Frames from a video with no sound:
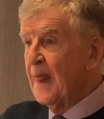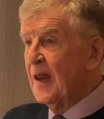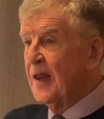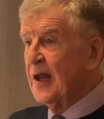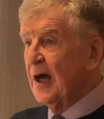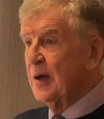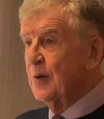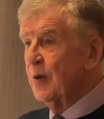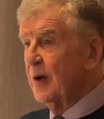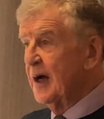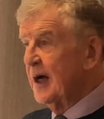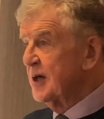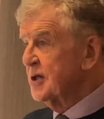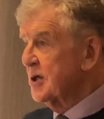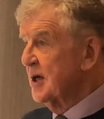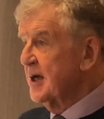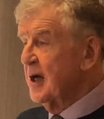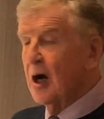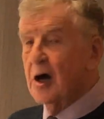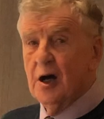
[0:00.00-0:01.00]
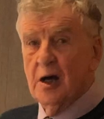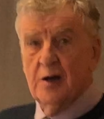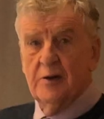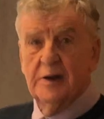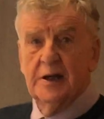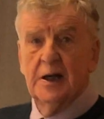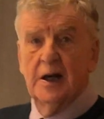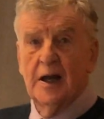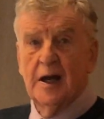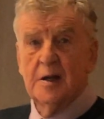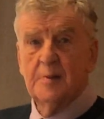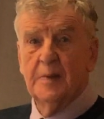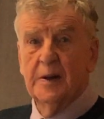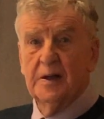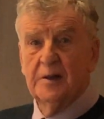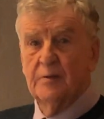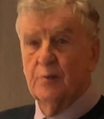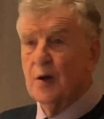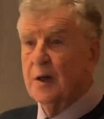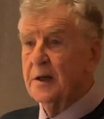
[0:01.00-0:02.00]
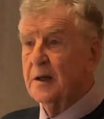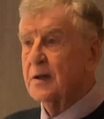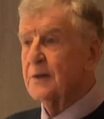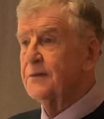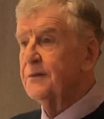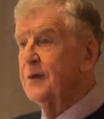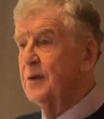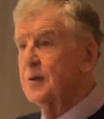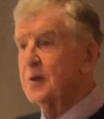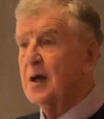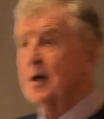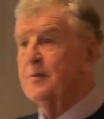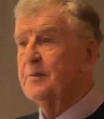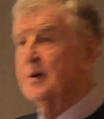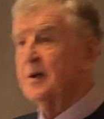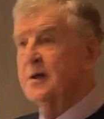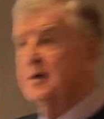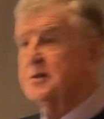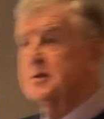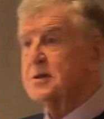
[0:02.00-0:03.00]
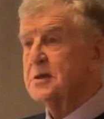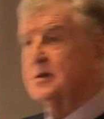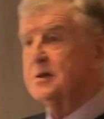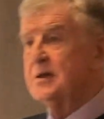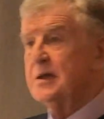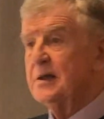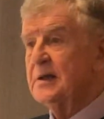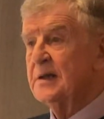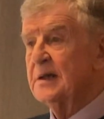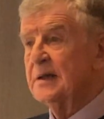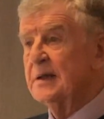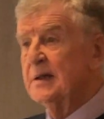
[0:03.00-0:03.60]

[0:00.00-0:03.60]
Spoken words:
They were actually hiring labour, one of the few companies that did.